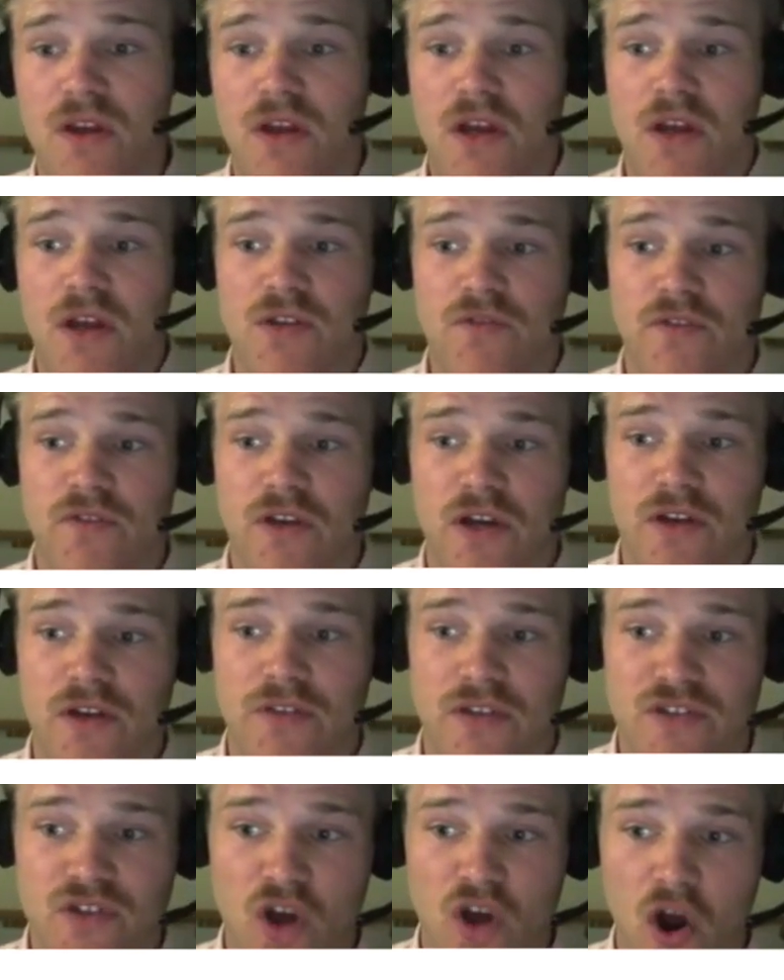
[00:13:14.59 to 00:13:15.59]
So if we look at the
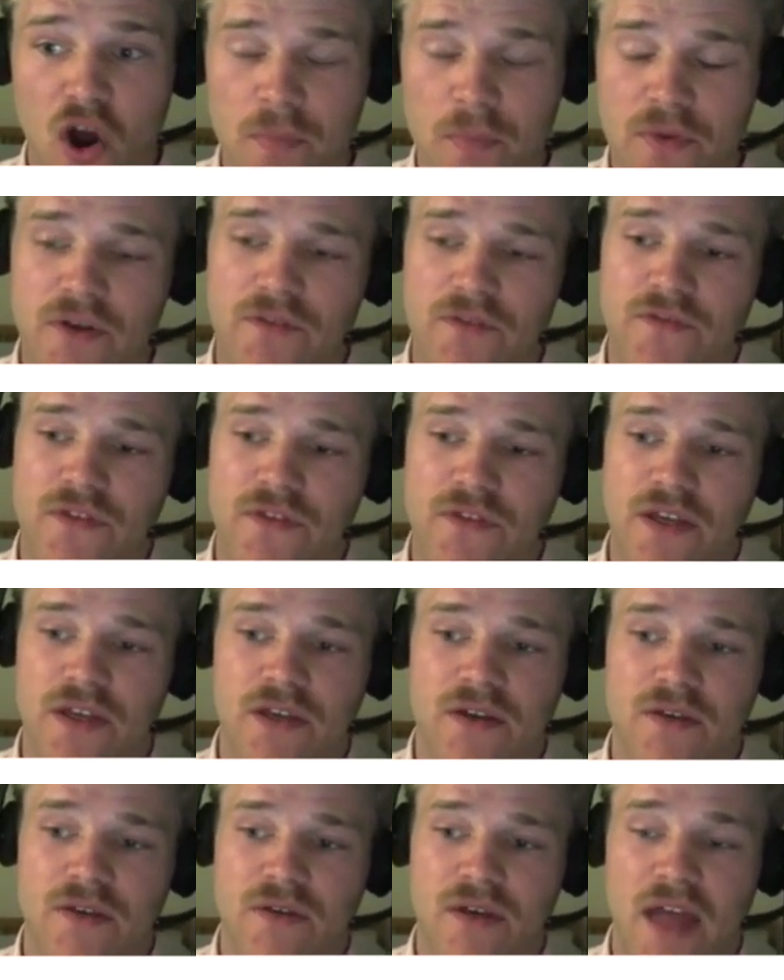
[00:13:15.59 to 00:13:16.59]
top of
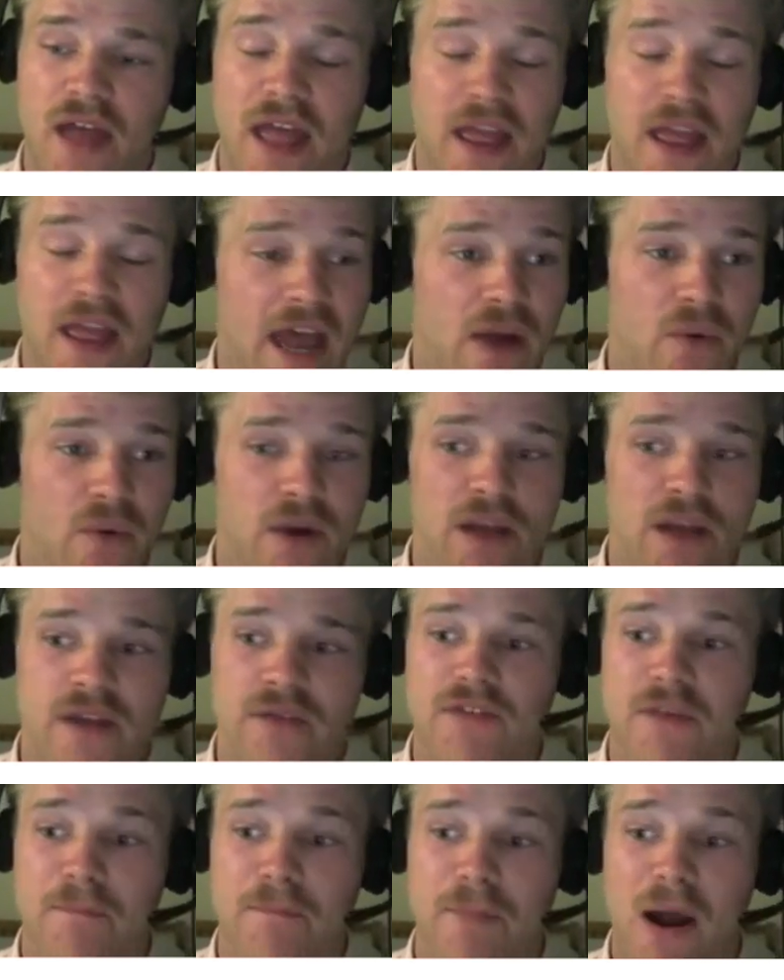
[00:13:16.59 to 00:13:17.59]
the airway,
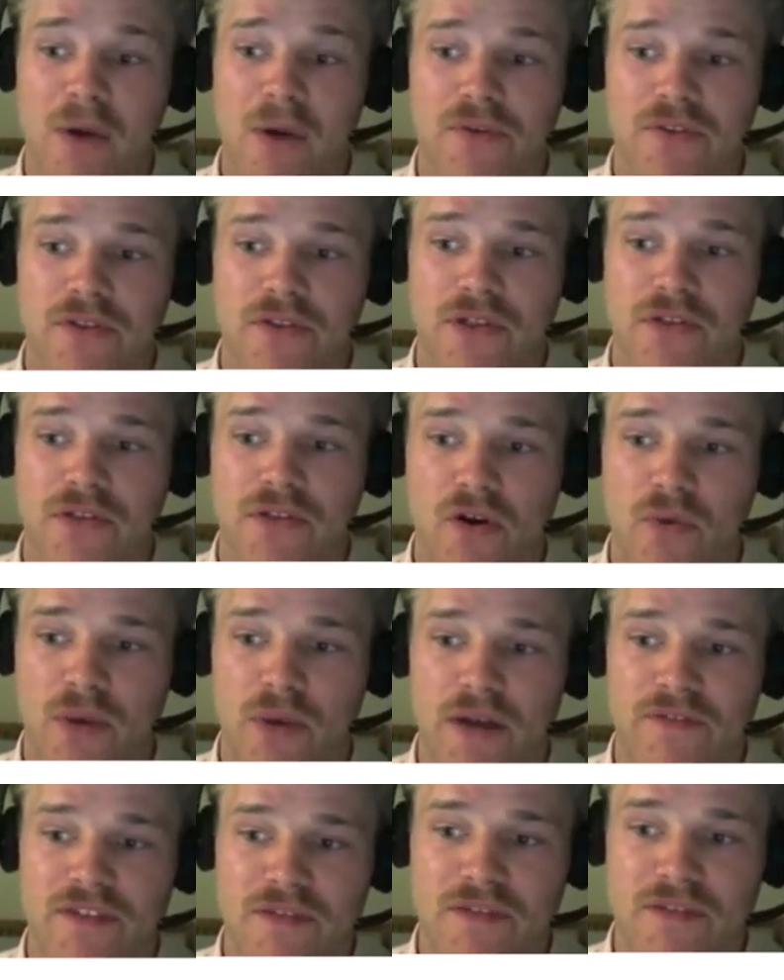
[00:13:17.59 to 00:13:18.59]
the mouth and throat, we
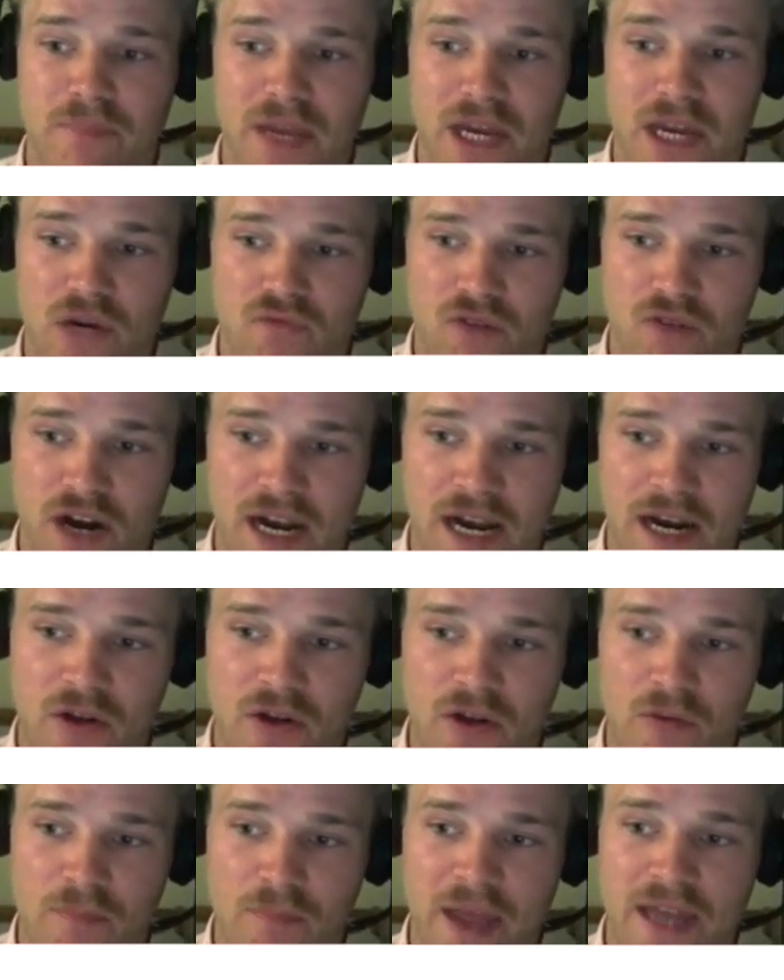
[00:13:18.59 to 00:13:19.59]
have this big right
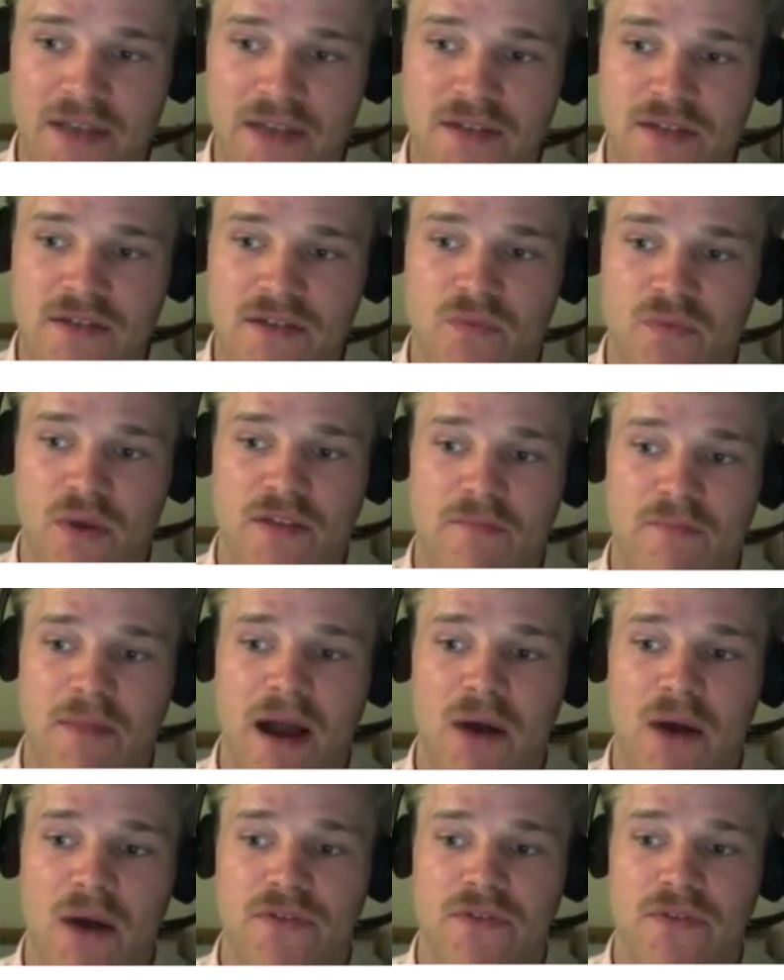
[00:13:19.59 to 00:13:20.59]
angle bend where the
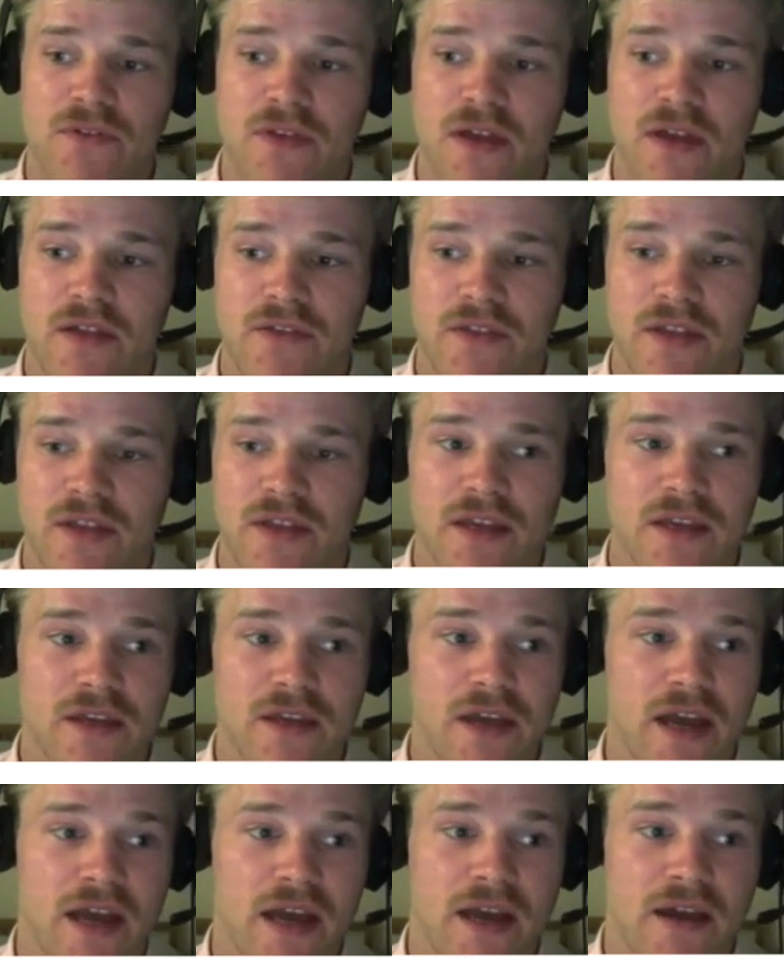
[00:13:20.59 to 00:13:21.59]
mouth and the
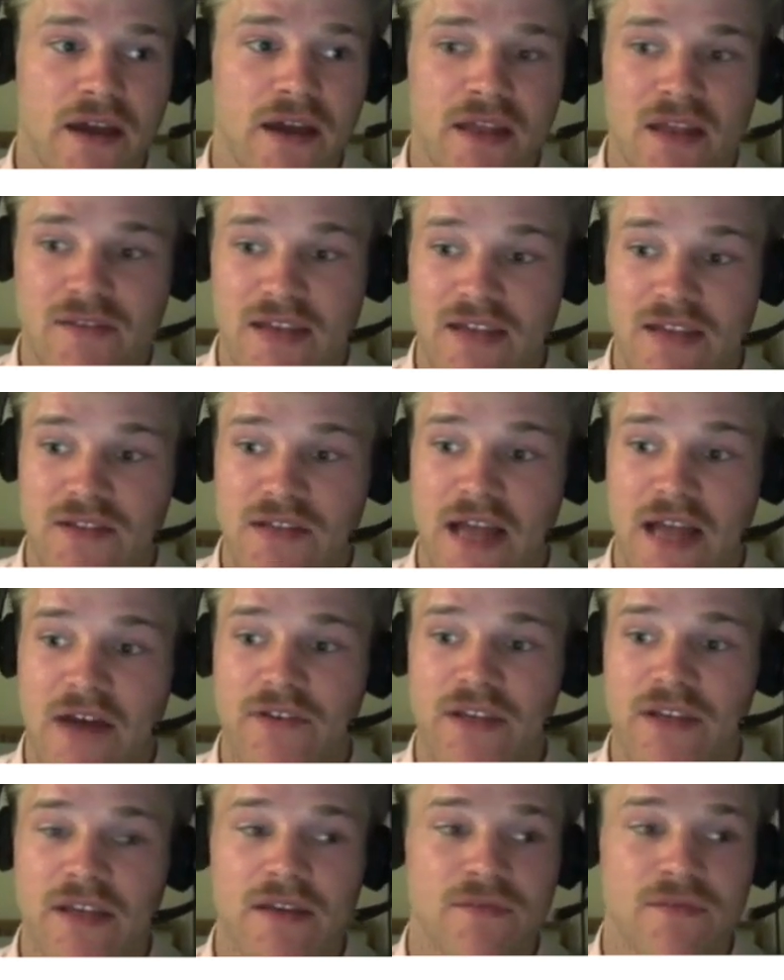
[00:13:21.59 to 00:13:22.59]
nasal
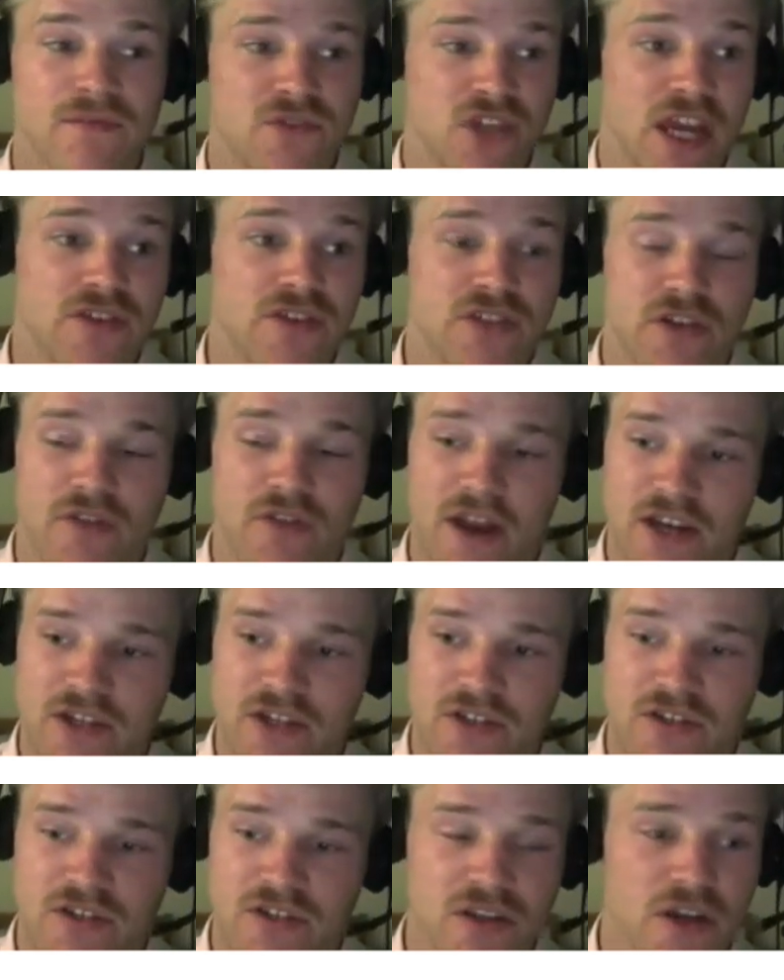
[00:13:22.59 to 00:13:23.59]
cavity change
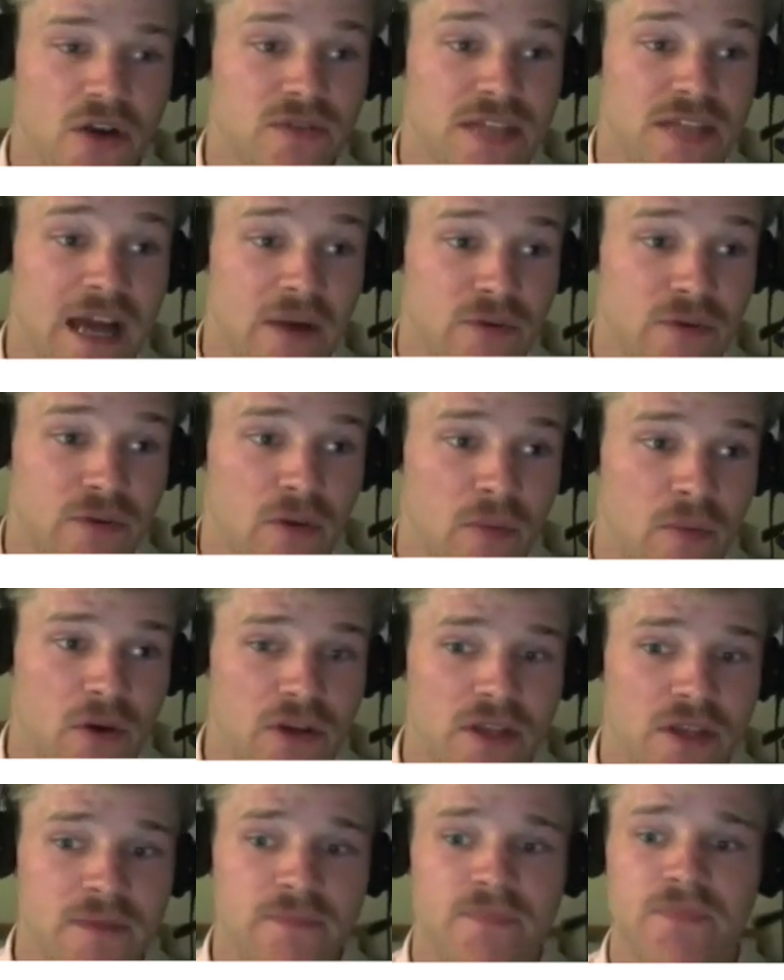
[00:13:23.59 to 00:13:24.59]
direction to go down your
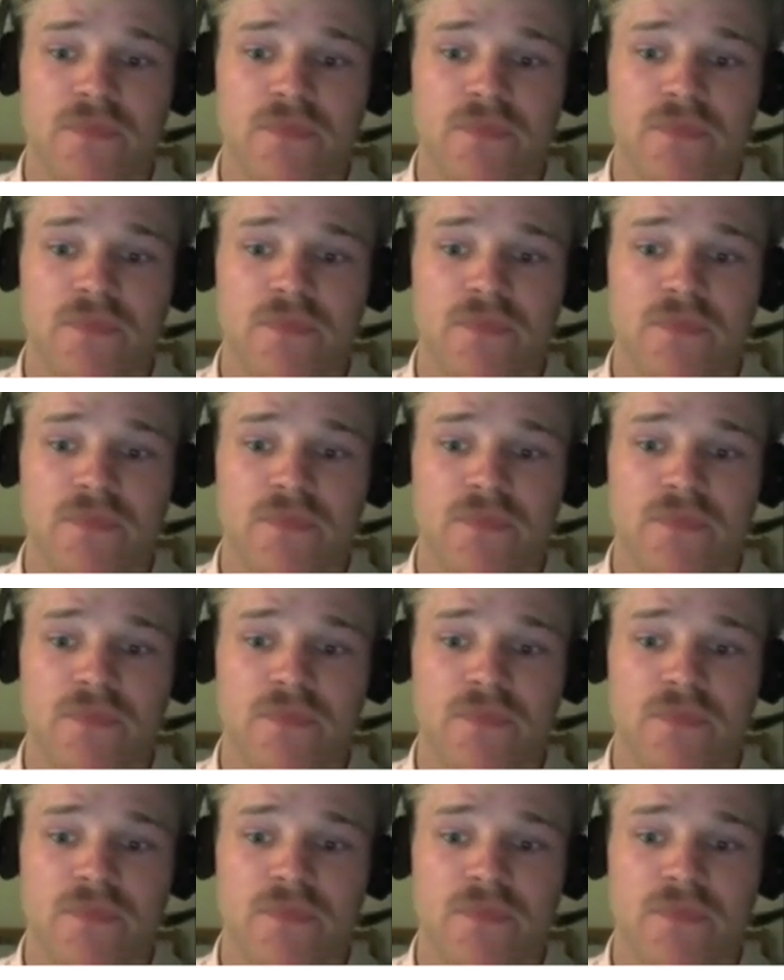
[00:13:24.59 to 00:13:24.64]
body.